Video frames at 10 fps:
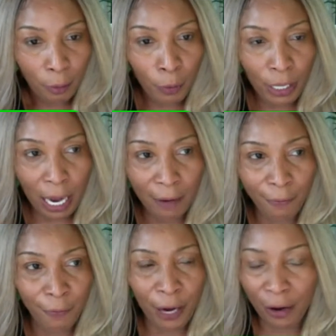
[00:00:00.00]
we
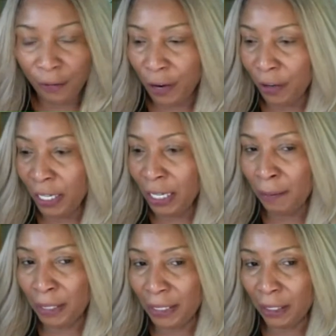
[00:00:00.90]
have very, very
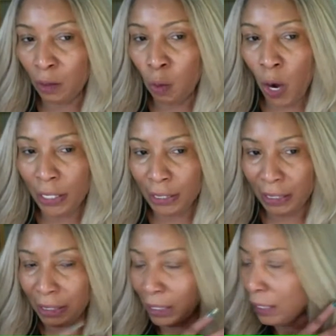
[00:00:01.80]
limited
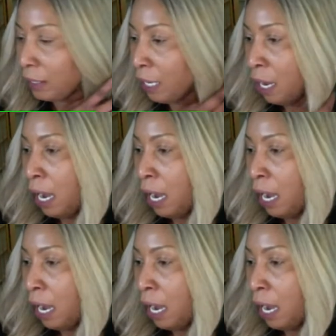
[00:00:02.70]
quantities.